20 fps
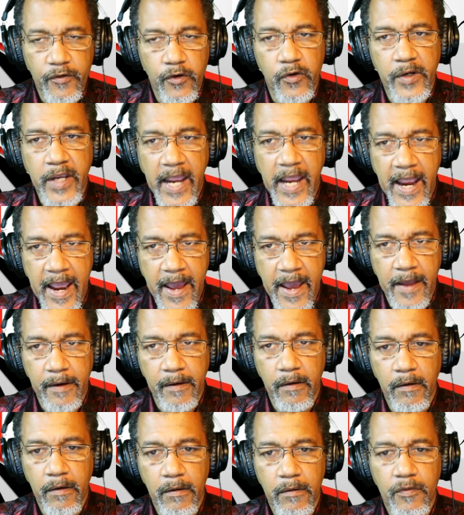can.
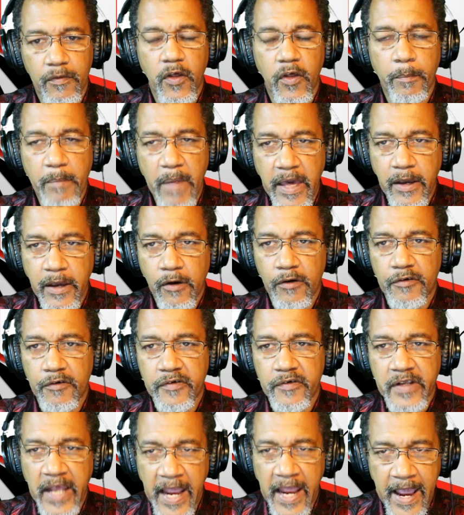The mayors
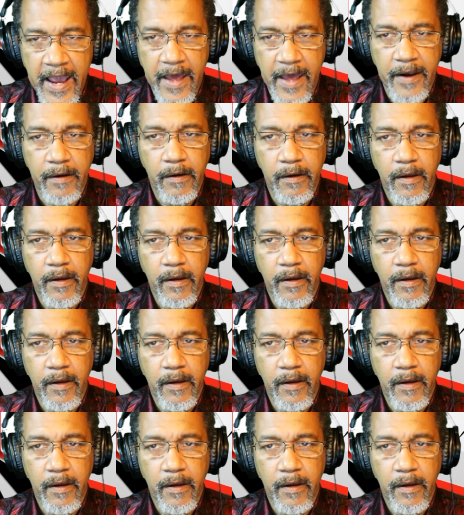can.